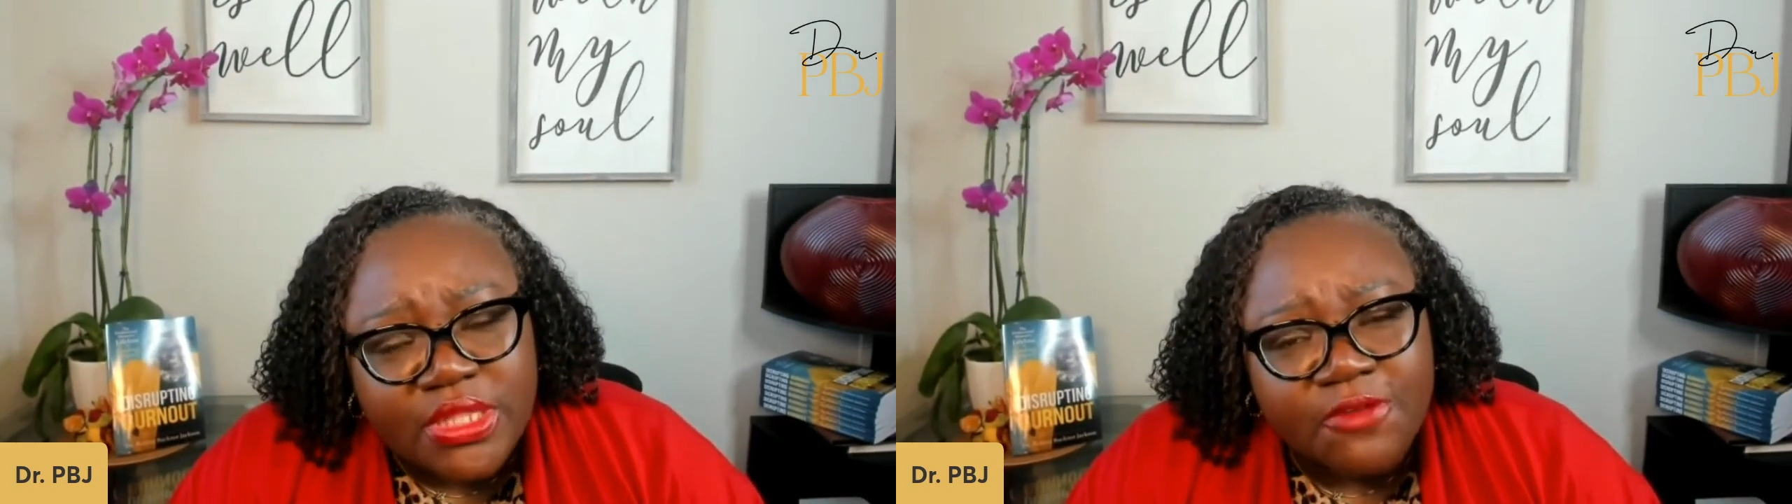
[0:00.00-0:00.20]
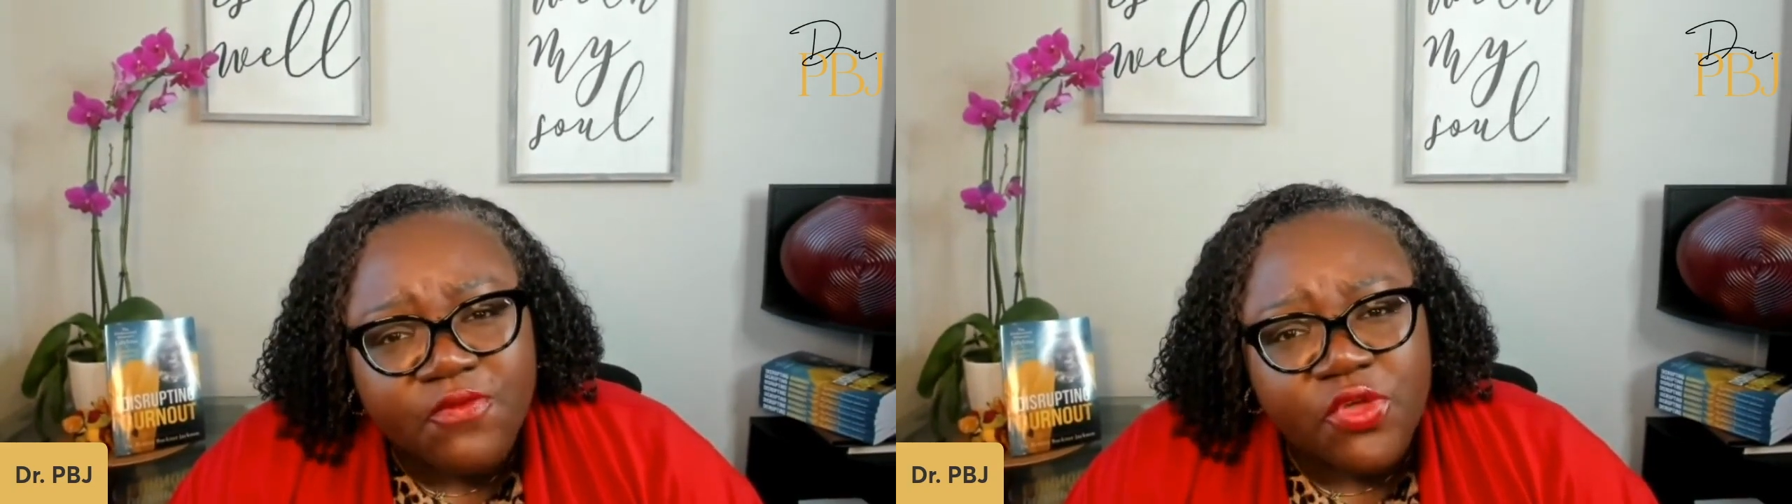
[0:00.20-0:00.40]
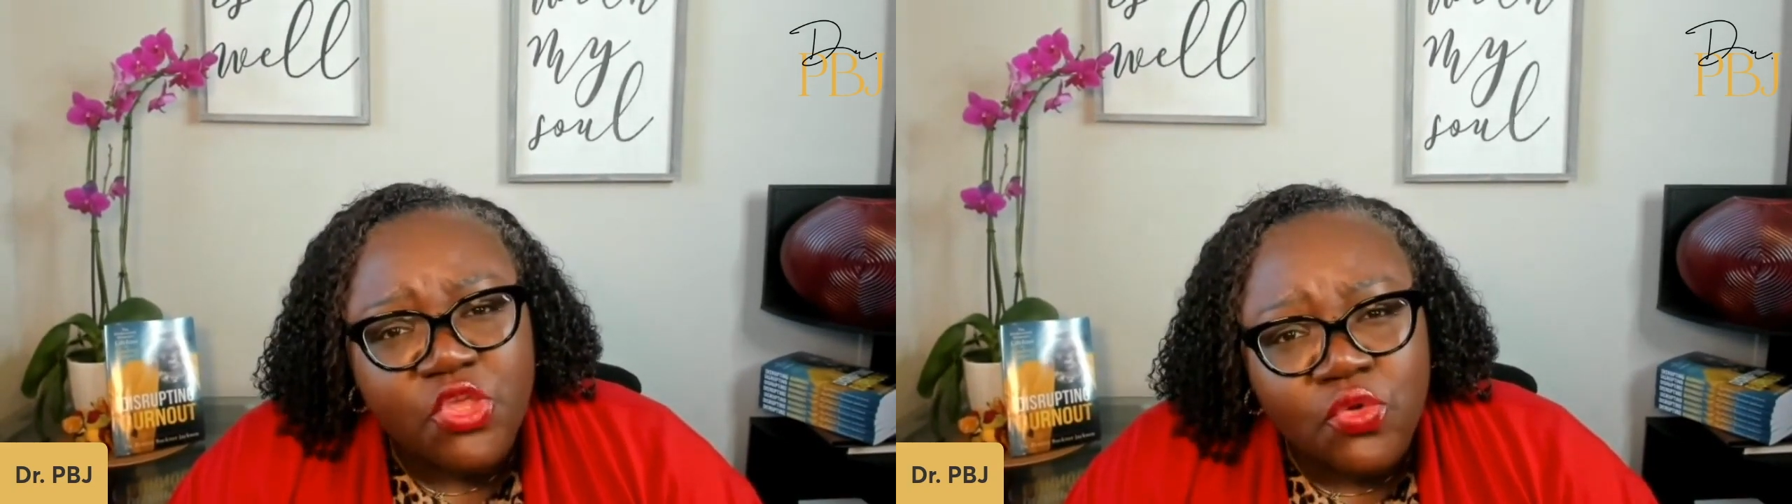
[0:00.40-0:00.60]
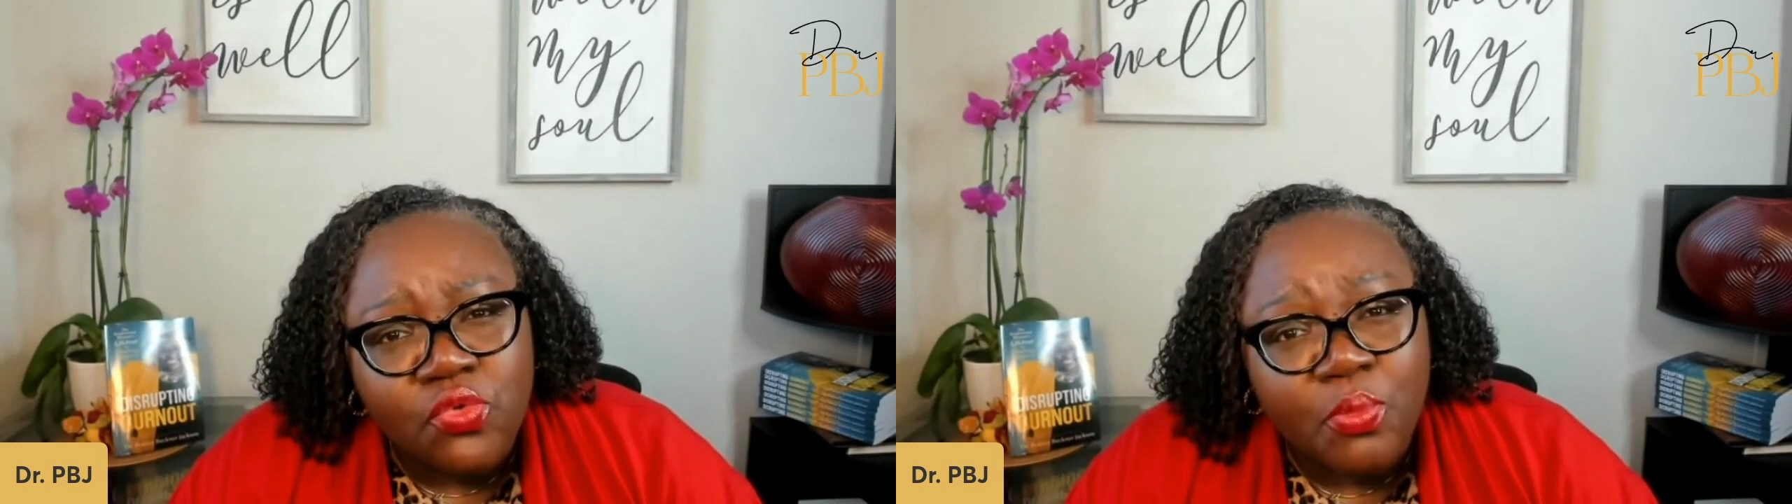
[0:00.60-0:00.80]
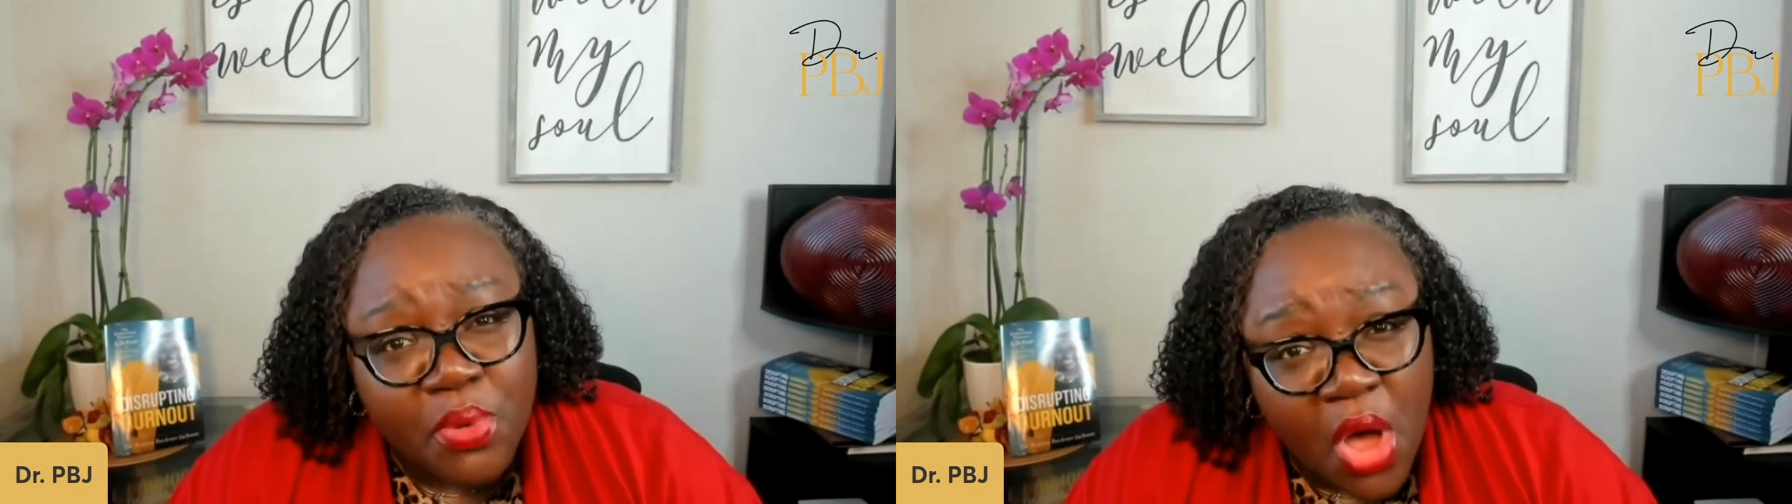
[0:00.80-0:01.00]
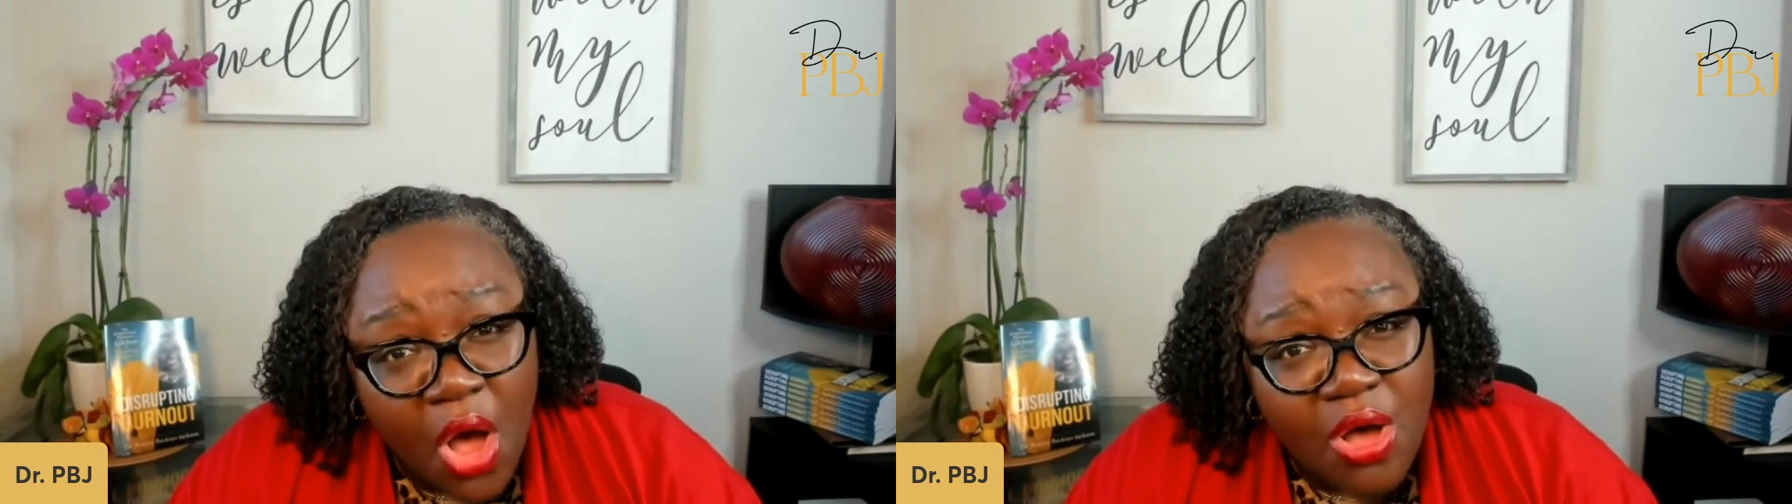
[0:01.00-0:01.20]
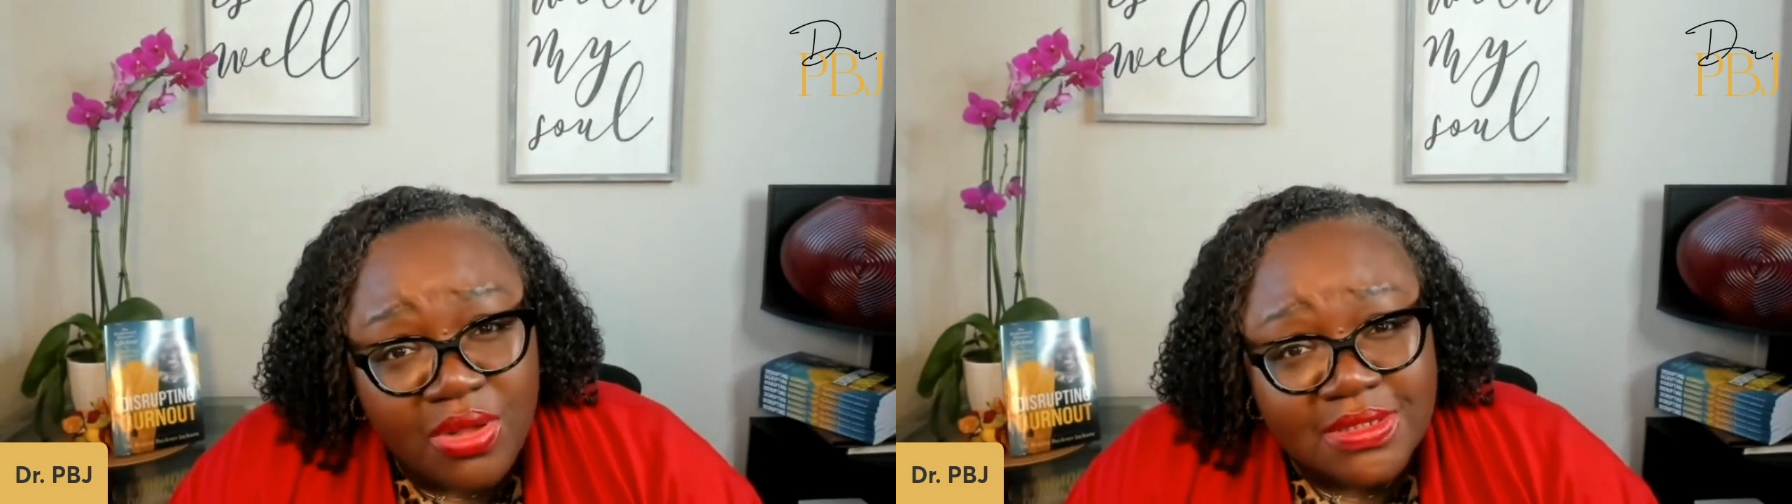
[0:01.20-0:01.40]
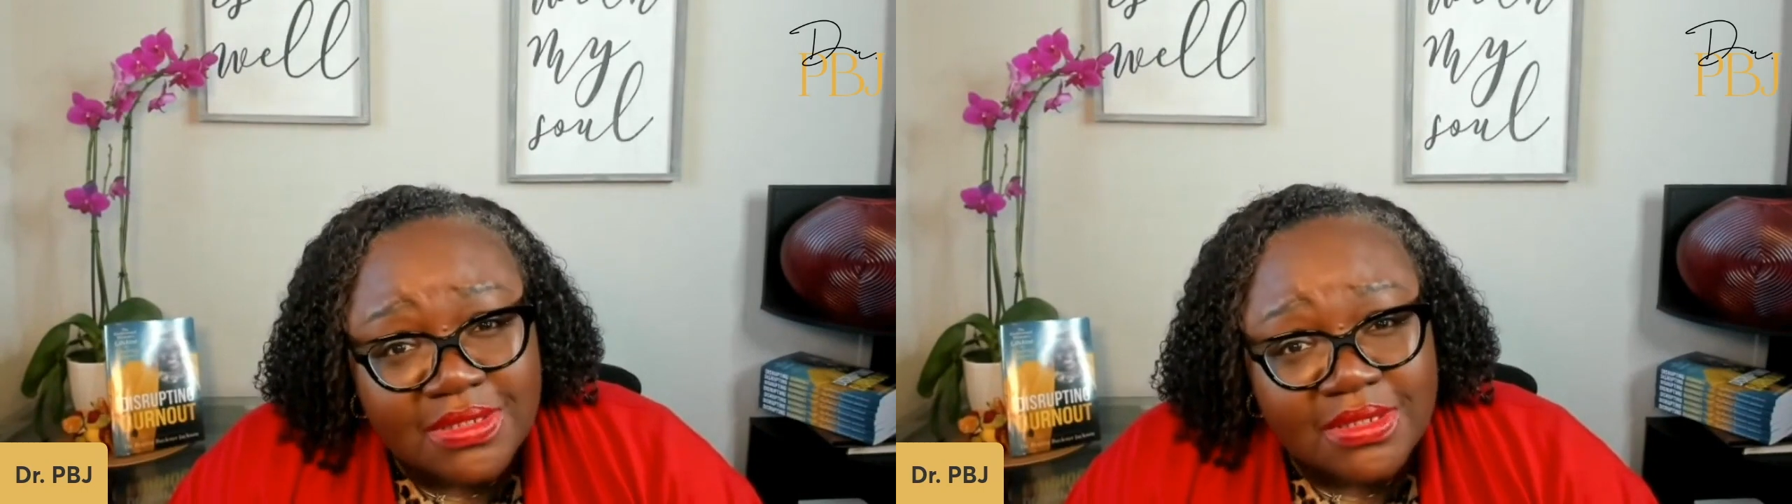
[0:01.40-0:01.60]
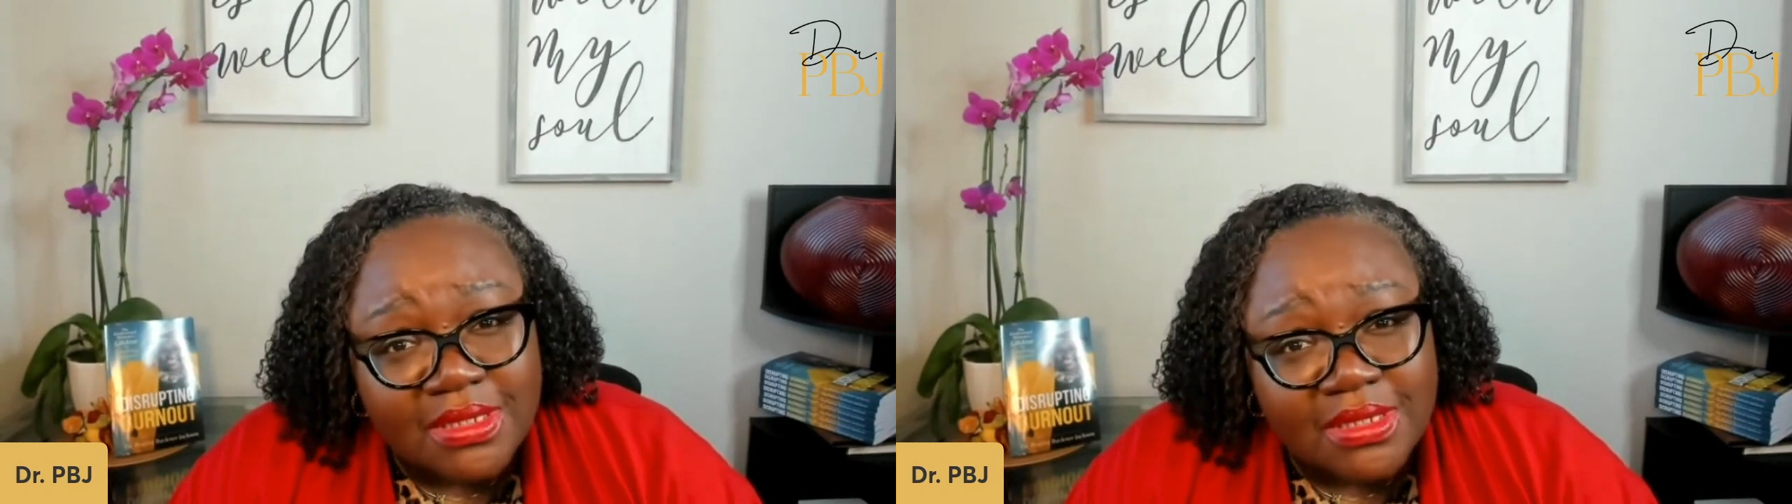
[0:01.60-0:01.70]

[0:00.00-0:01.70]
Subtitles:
it for you to pause